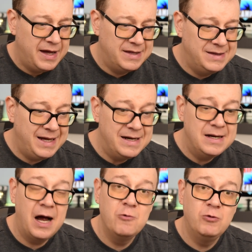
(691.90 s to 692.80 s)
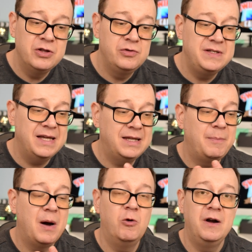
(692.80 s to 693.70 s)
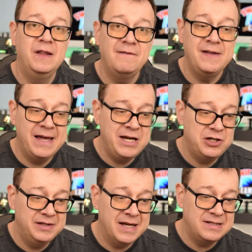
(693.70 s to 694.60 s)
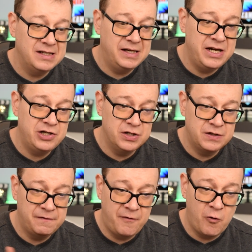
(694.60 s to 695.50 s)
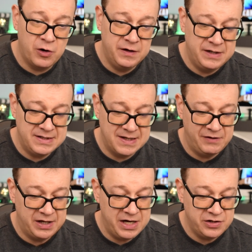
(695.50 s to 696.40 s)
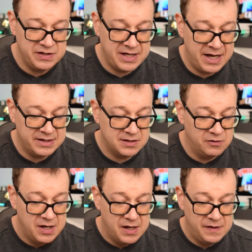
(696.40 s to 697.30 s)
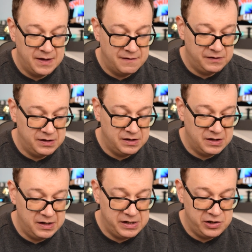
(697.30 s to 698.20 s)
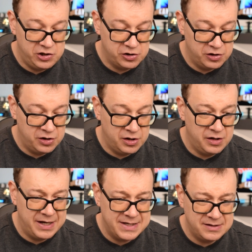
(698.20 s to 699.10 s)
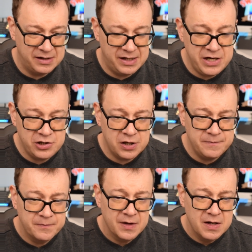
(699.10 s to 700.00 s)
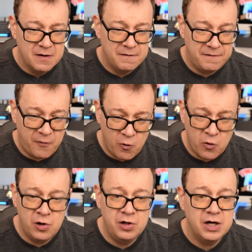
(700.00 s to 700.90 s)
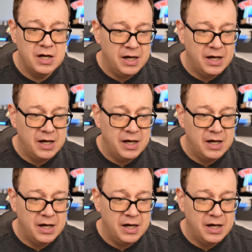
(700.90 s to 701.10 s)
and then I want to set up our navigation destinations for this navigation stack so navigation destination for